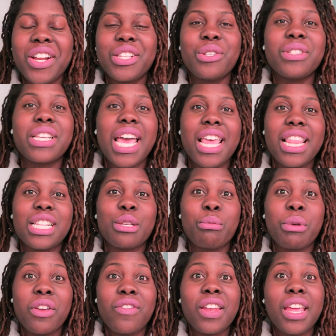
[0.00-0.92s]
As soon as I had this
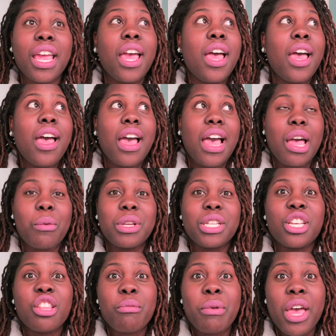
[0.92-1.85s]
epiphany, I
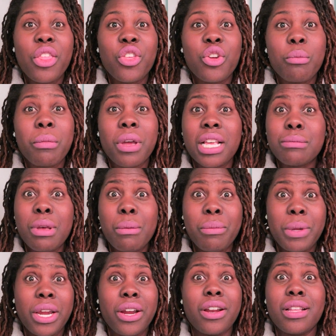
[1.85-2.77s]
went to the bathroom, because my
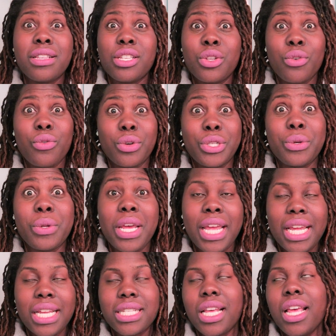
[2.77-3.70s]
period isn't due for 2
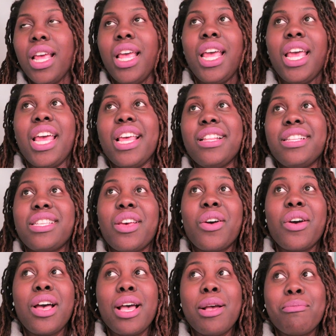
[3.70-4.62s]
days. And
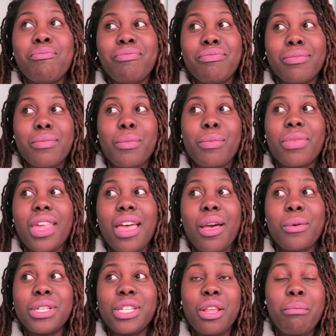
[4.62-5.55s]
so
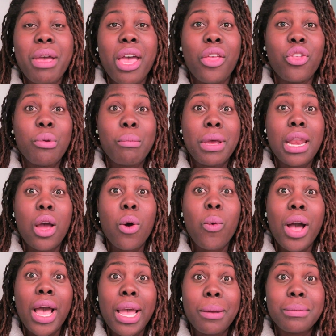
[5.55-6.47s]
I went to the bathroom and I
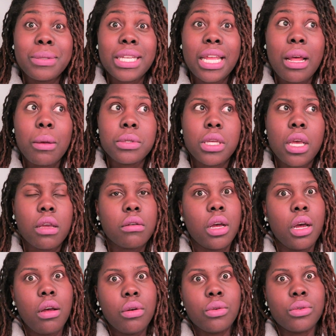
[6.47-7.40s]
wiped, and I was like,
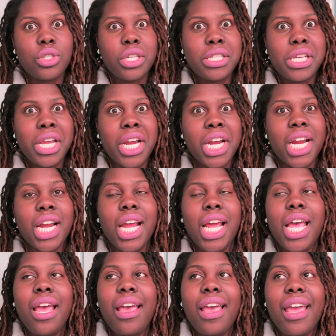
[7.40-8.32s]
oh, she's here.
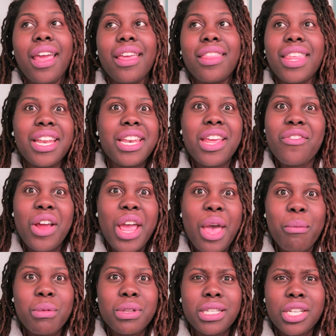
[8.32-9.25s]
And that never
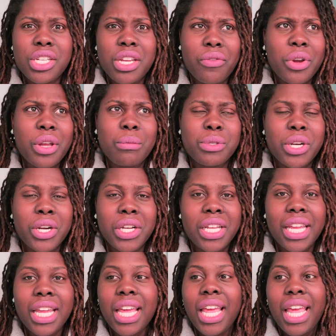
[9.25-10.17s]
happens. Like, she never comes
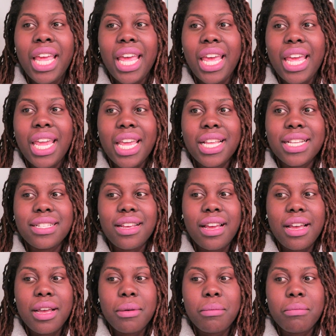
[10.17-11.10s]
early. And
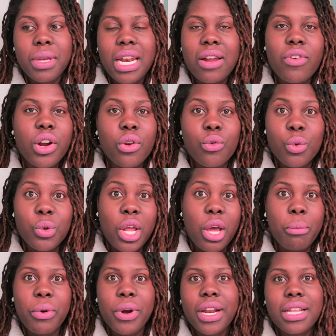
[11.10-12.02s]
I've already ruled
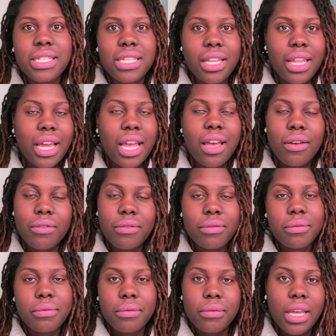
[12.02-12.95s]
out pregnancy. Like, I
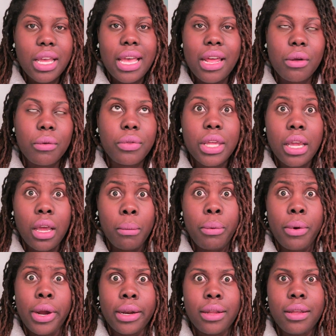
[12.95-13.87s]
don't think
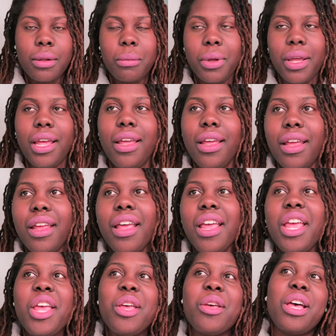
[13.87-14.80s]
I'm pregnant.
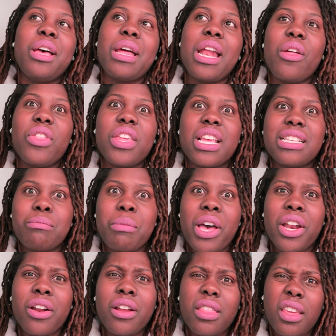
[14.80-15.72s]
I don't think it's
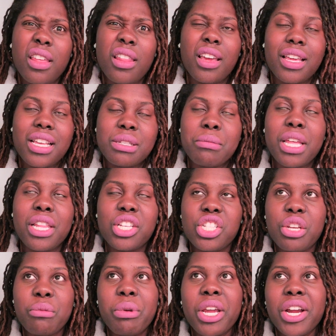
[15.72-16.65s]
spotting or anything. Like, this is my
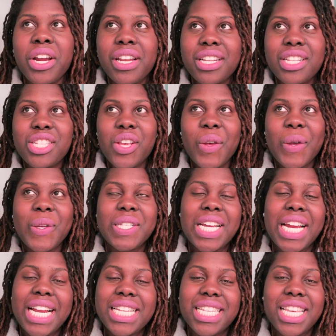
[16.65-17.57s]
legit period. And so it
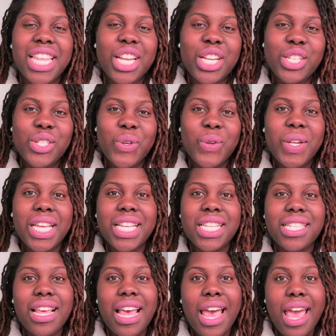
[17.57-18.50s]
was crazy that as soon
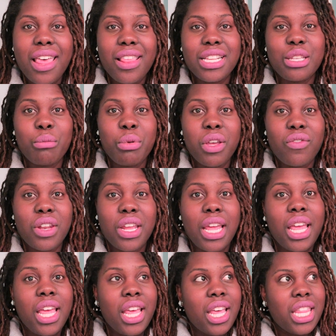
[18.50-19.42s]
as I had this
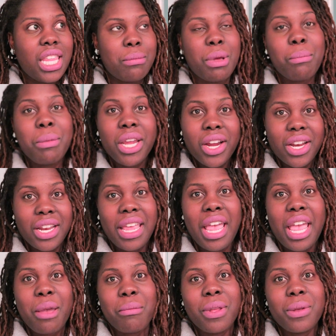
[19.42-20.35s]
epiphany, then my period
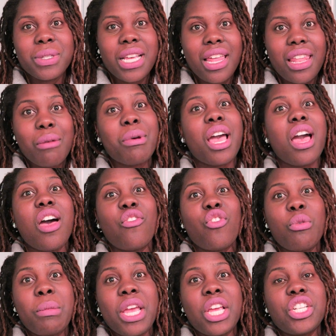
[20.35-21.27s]
came. It was kind of like my
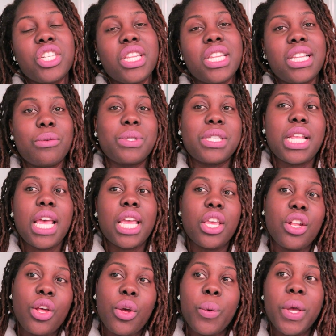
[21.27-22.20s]
confirmation. It was
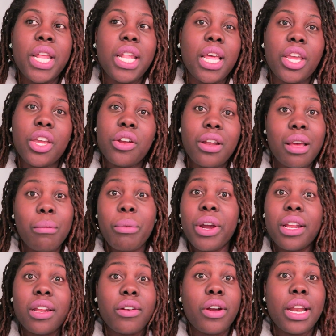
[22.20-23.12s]
like, you know what? Like, you're not
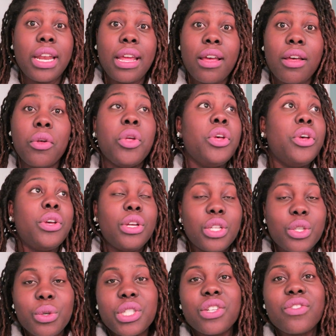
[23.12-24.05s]
pregnant right now.
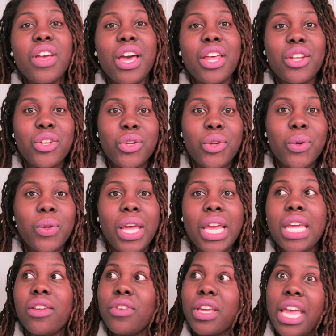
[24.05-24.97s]
Do what you got to do.
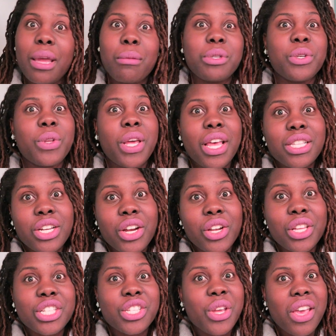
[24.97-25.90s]
Like, it even came 2 days
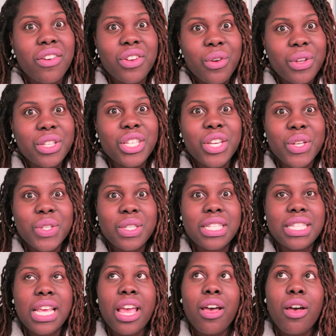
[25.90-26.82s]
early, so you have no excuse to
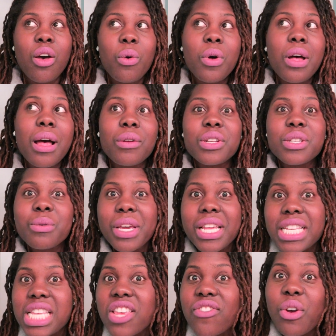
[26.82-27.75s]
say, oh, well, I'll just
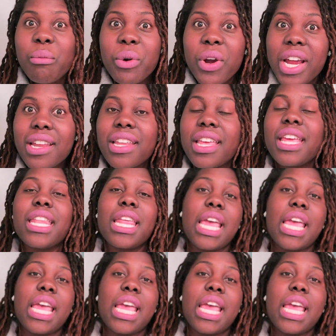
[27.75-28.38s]
wait to see if I'm pregnant.